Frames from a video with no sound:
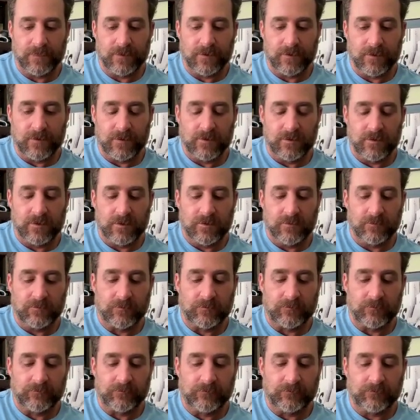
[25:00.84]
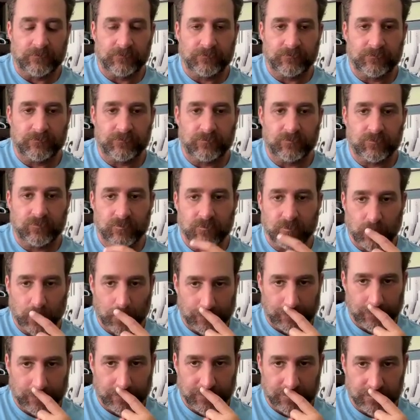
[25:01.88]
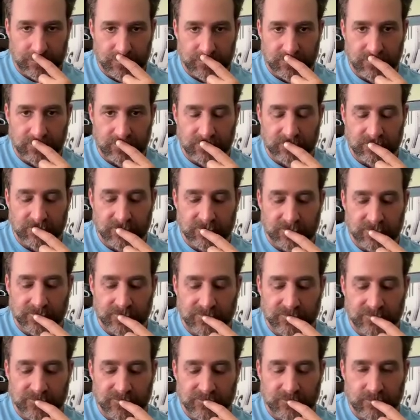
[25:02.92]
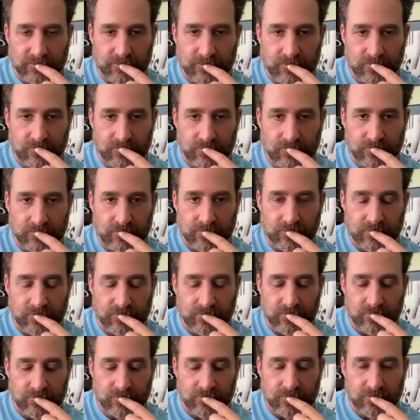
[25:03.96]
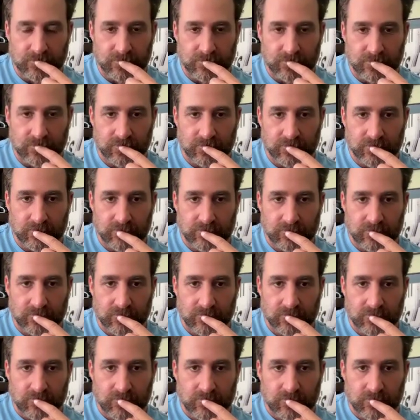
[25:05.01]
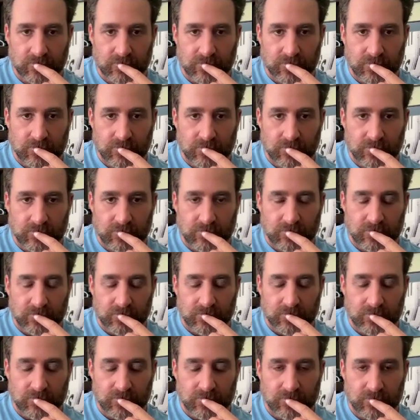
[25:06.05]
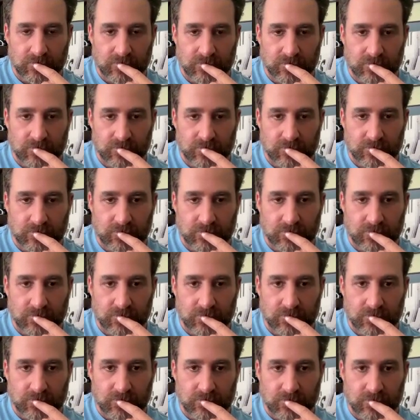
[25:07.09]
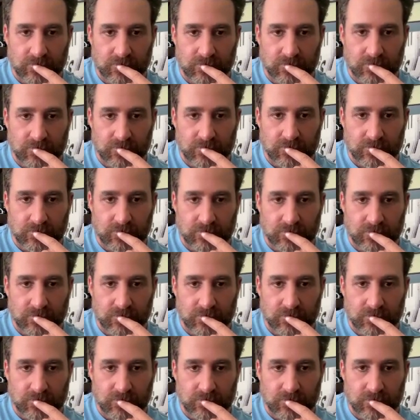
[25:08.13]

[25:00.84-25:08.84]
No words are spoken by the person on screen.